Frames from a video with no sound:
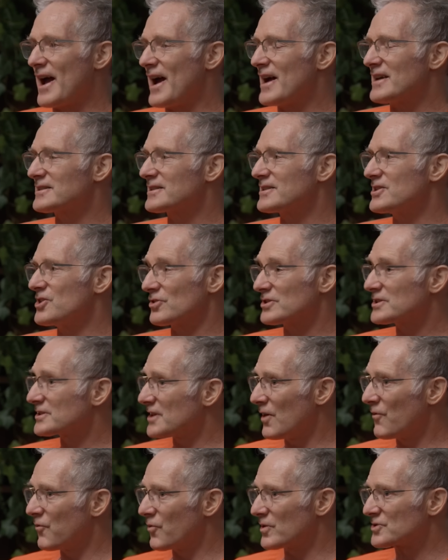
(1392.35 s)
ask
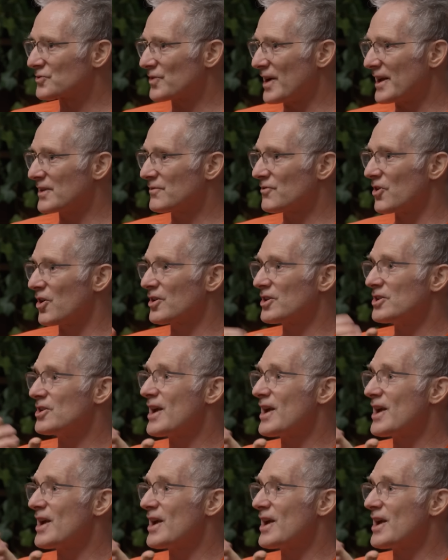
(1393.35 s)
yourself what's right and wrong.